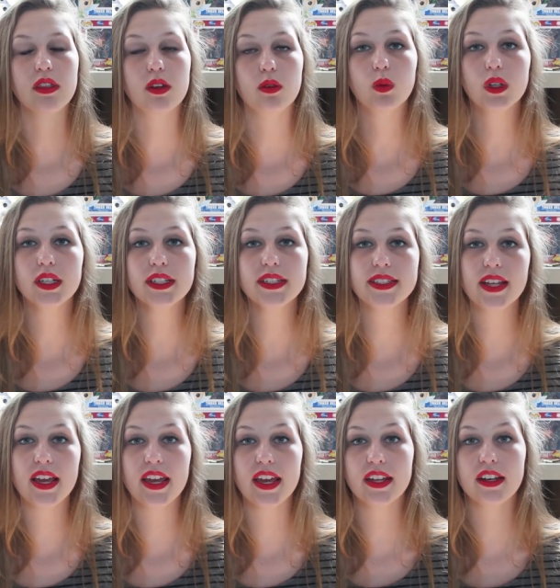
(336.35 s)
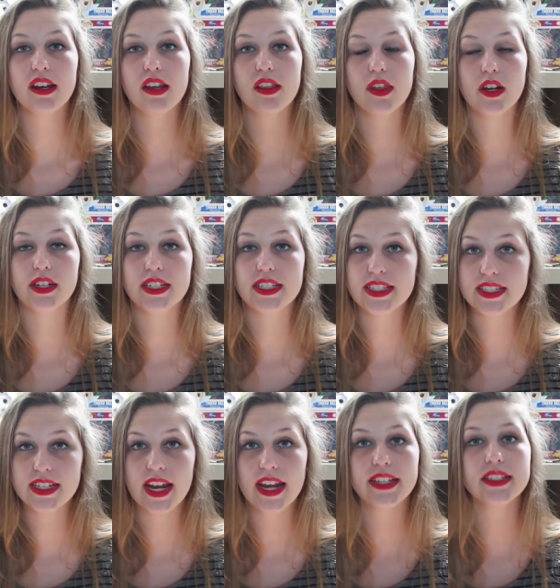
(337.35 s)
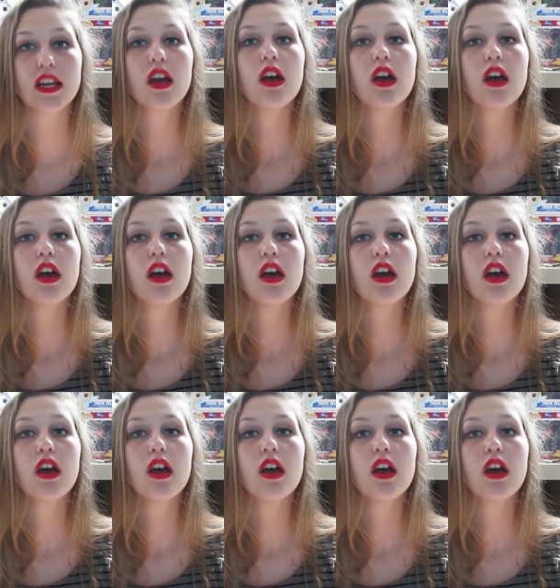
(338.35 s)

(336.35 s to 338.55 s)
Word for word: the woods in their estate,